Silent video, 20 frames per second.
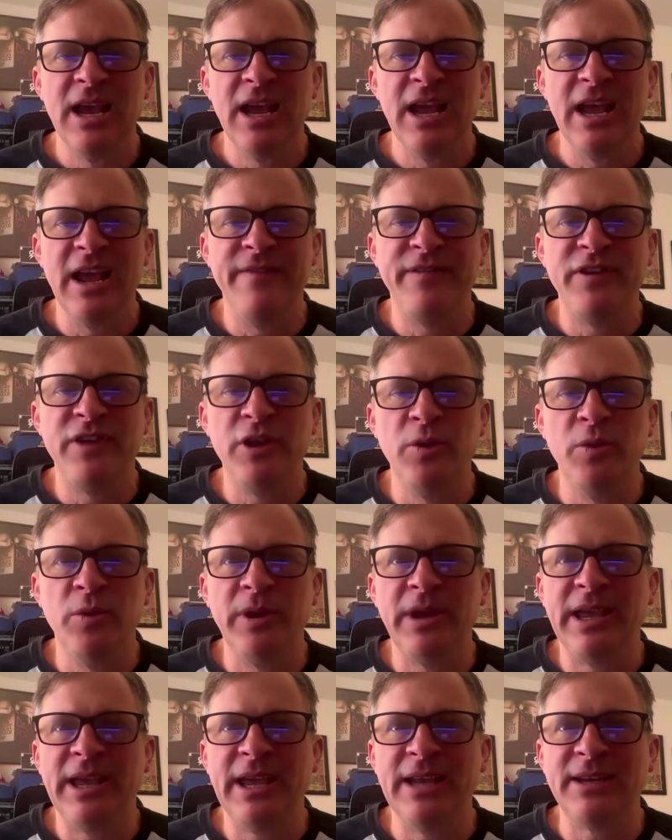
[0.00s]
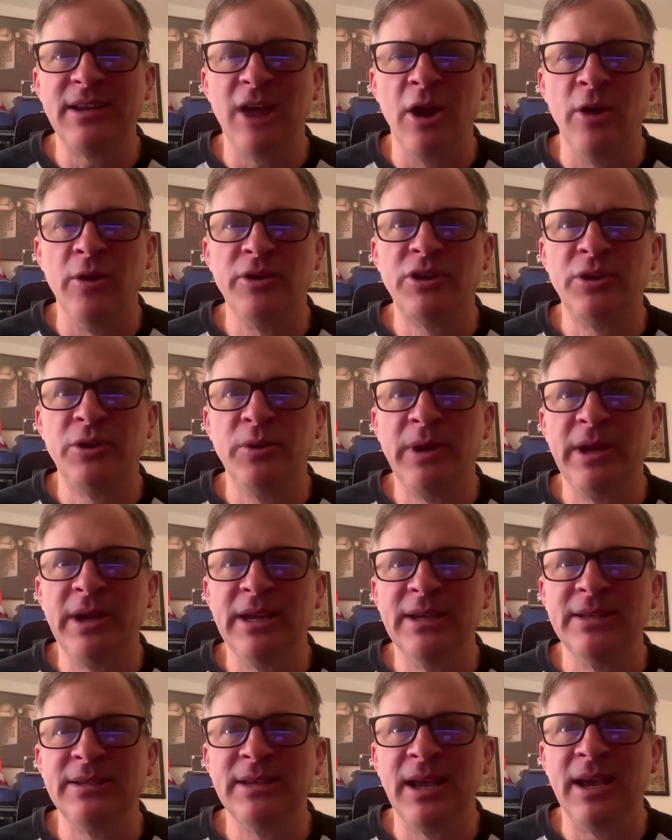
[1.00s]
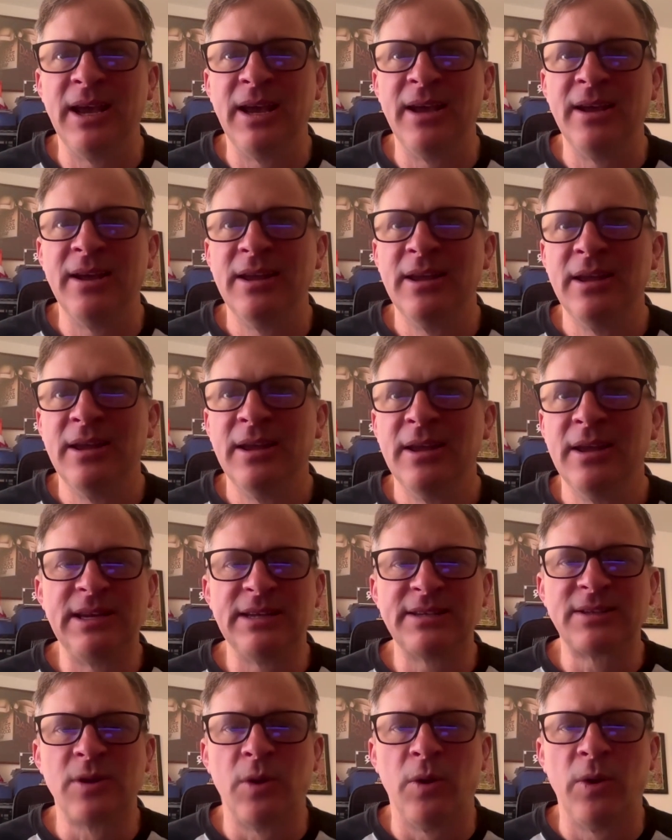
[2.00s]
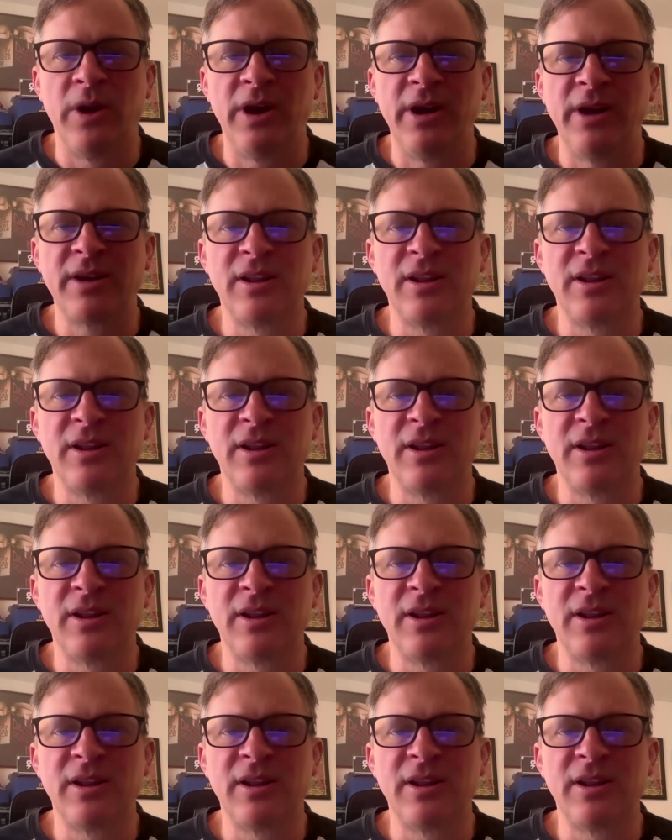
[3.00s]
If you hit onto his Discord,